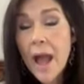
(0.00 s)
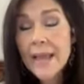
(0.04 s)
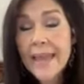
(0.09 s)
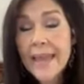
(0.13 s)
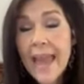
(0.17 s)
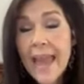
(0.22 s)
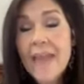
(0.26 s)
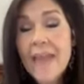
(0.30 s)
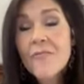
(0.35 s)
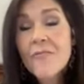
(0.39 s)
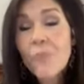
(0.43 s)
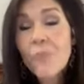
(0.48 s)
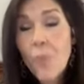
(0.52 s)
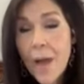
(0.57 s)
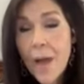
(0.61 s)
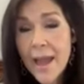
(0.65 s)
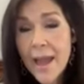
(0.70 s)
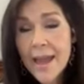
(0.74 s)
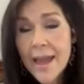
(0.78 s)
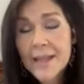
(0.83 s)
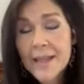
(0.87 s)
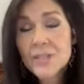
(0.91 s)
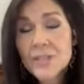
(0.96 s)
gave
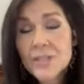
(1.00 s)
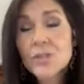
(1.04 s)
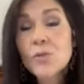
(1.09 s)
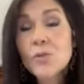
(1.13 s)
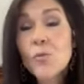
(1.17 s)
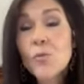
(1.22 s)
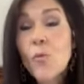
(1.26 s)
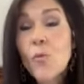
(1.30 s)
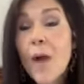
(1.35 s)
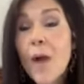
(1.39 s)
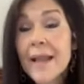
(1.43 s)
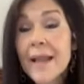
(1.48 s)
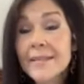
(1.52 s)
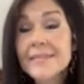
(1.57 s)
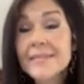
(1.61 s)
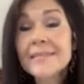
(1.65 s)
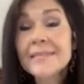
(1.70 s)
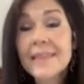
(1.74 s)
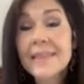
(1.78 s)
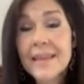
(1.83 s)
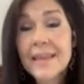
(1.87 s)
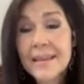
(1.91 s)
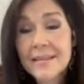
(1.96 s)
way to white
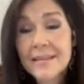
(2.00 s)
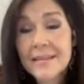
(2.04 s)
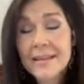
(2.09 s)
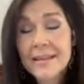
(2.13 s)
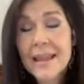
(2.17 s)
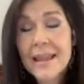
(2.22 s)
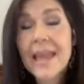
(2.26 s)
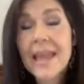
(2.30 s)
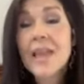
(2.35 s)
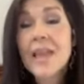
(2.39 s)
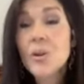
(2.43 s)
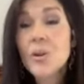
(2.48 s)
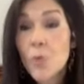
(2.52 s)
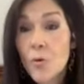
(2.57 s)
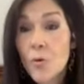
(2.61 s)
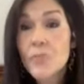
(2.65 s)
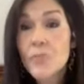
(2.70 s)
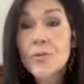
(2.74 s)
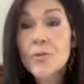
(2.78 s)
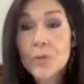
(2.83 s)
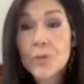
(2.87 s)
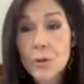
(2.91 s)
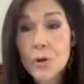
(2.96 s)
skin in
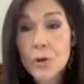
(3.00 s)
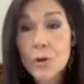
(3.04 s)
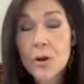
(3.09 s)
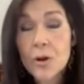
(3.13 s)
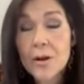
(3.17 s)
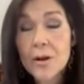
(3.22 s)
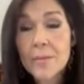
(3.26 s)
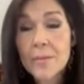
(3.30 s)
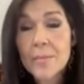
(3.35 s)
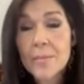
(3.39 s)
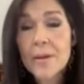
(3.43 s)
Northern Europe